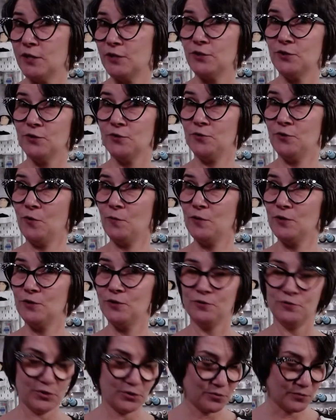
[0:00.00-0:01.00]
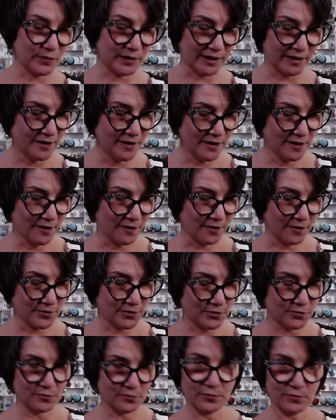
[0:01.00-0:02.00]
Do you know what you're doing? Are
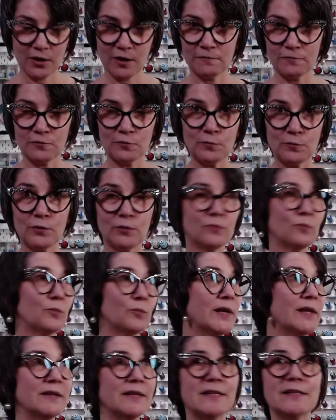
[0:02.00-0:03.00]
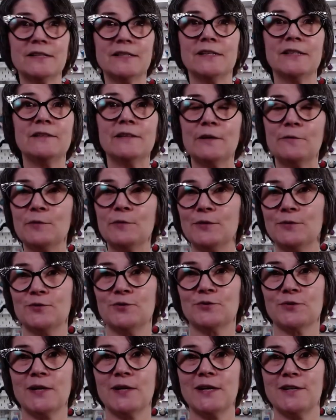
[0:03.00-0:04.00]
you comfortable wheeling and dealing with a
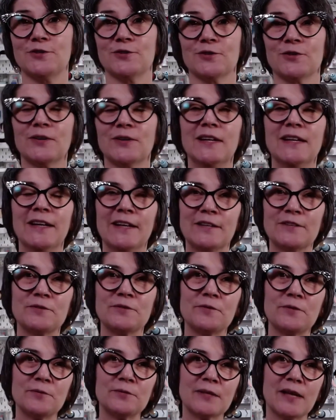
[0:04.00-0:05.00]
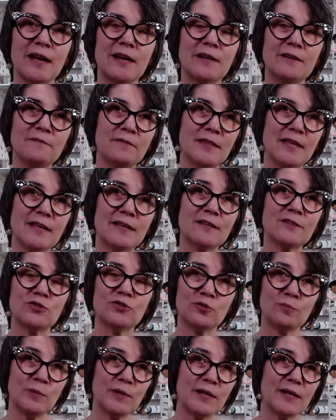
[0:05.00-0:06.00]
stranger? So those kind of things
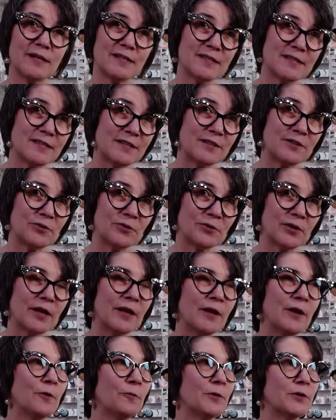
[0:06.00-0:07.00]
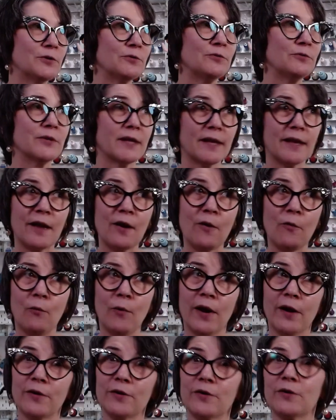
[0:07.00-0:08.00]
should be considered when you're looking at
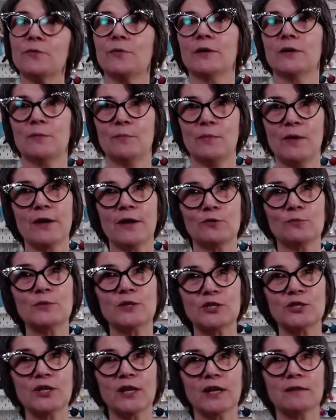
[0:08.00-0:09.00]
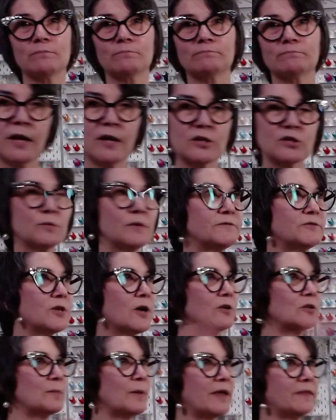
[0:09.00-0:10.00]
where you're going to buy your machine. So we've
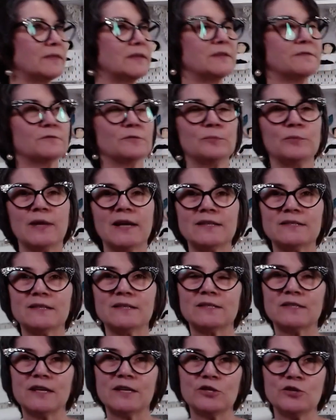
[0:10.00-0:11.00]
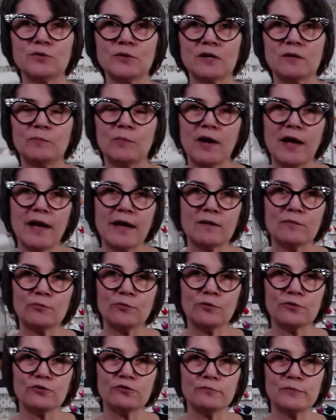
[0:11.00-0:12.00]
talked about the different places that you can buy
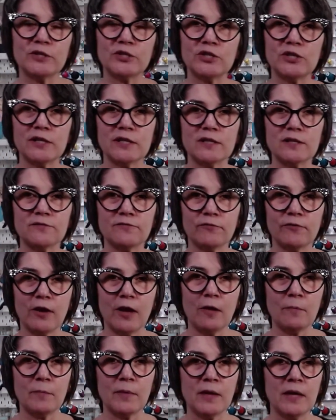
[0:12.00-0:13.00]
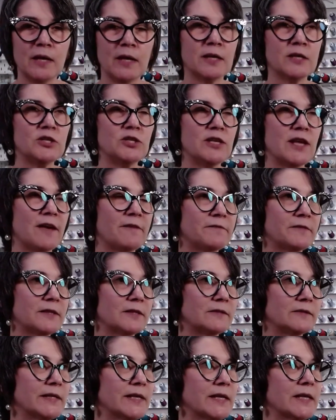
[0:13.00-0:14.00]
embroidery machines from.
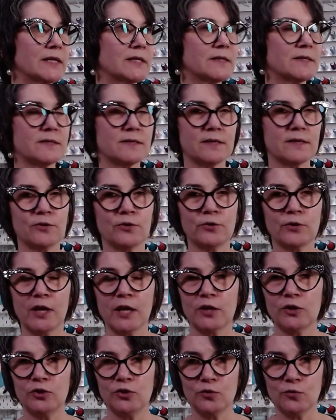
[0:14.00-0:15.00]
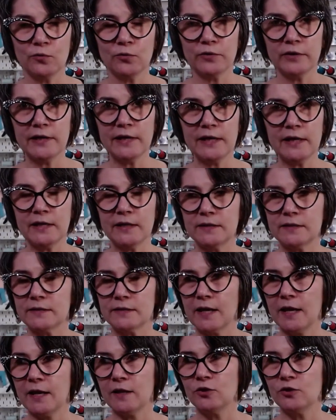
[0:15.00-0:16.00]
Definitely consider your needs
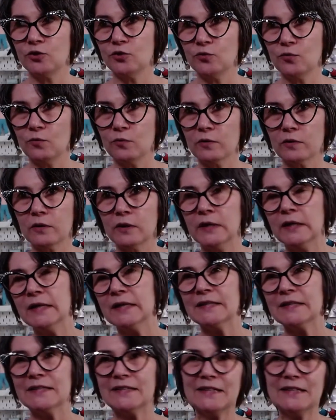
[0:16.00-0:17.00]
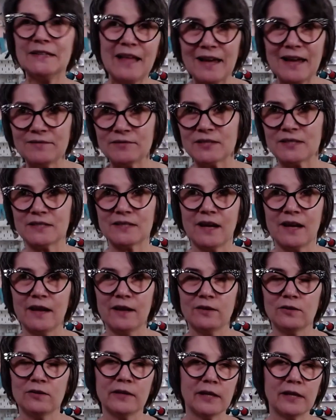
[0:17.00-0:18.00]
and your
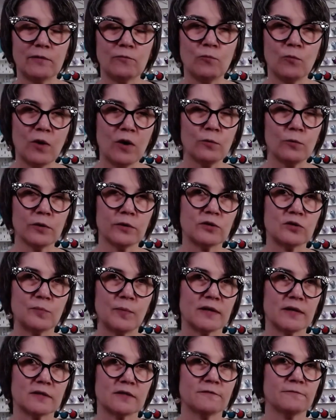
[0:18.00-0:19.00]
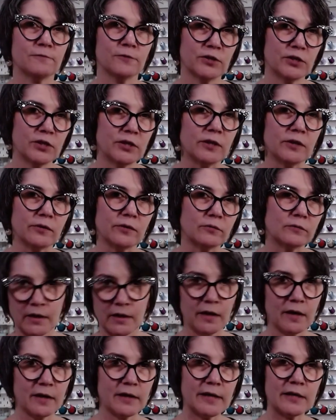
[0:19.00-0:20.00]
lifestyle and what works best for you.
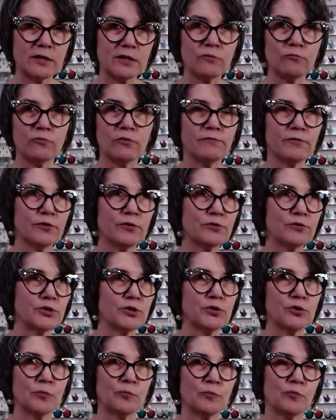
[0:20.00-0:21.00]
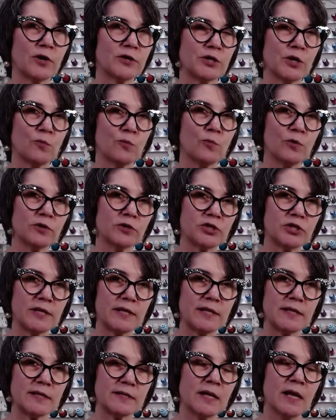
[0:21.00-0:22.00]
Again, refer to your project
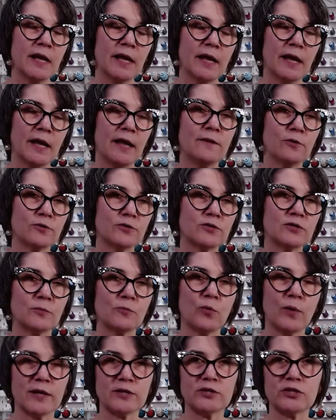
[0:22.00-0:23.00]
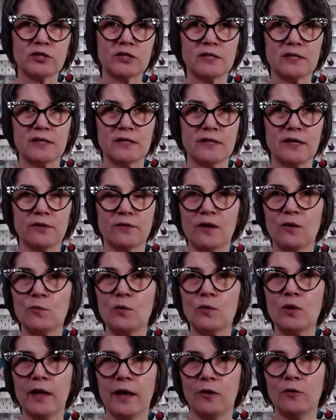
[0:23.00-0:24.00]
worksheets, and there are some questions in there that
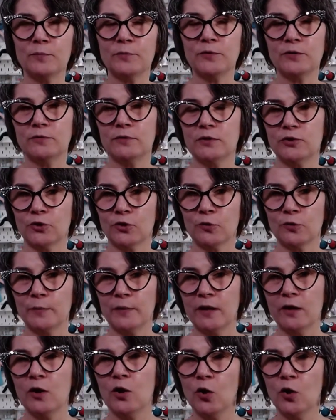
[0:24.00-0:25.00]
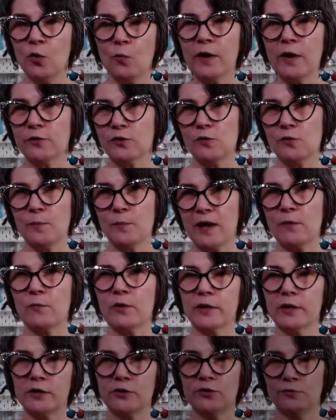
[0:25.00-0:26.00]
will help you determine where you might
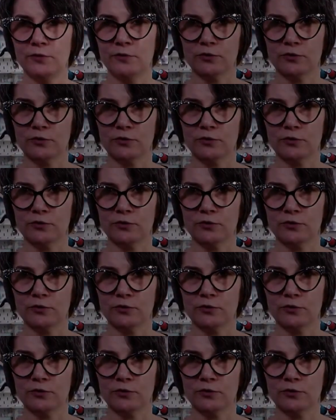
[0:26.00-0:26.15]
want to do your